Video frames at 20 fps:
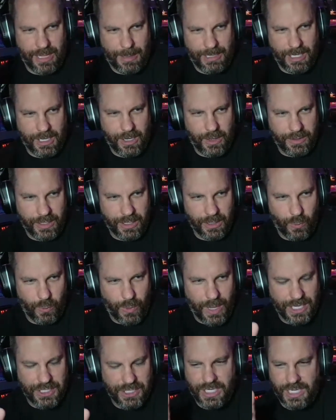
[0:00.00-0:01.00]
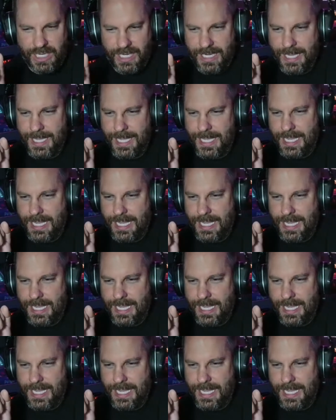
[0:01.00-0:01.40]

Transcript: Let me know that you're watching.